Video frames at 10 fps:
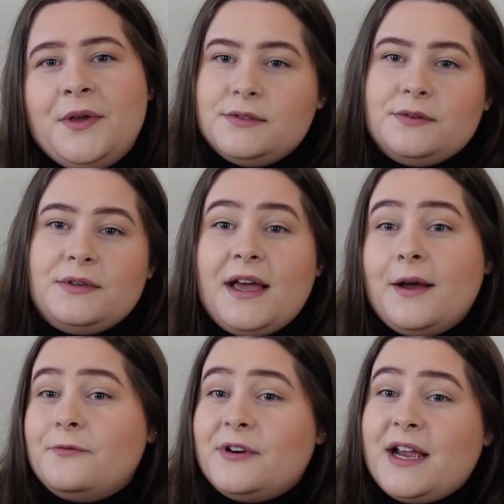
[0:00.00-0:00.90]
So yeah,
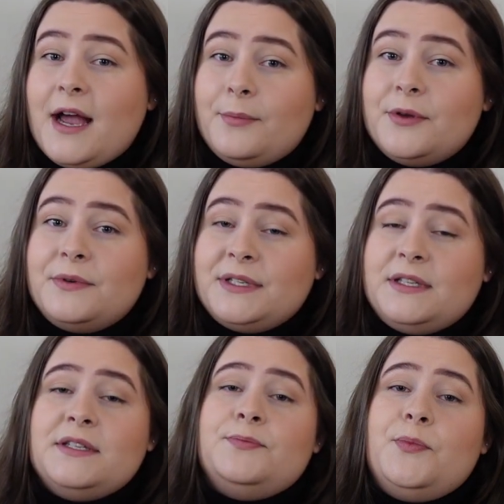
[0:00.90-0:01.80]
I'm very happy with
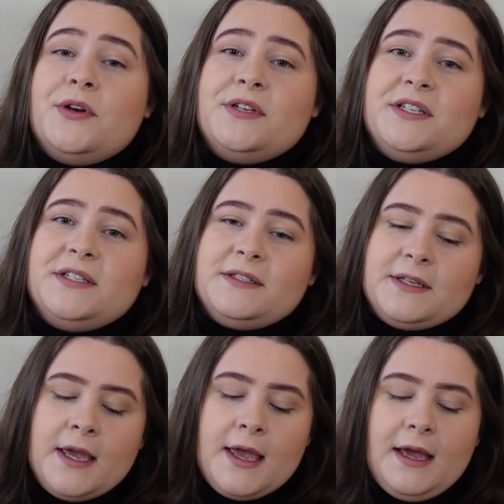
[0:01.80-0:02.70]
this purchase,
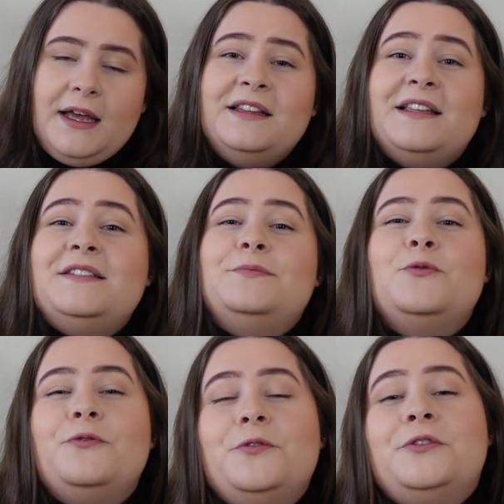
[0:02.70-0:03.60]
and let's
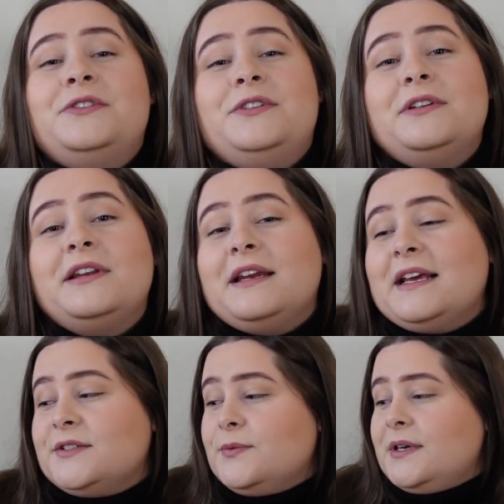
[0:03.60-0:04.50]
move on to the
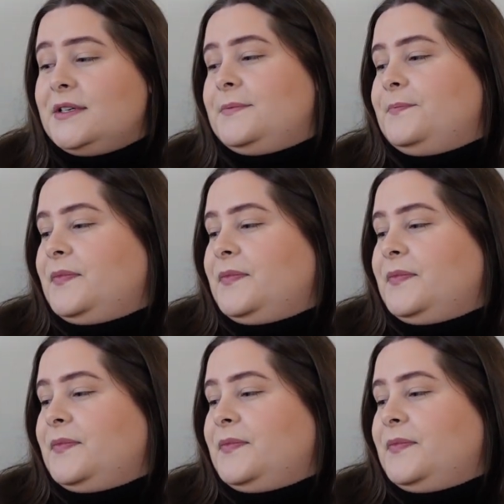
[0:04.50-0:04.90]
next one.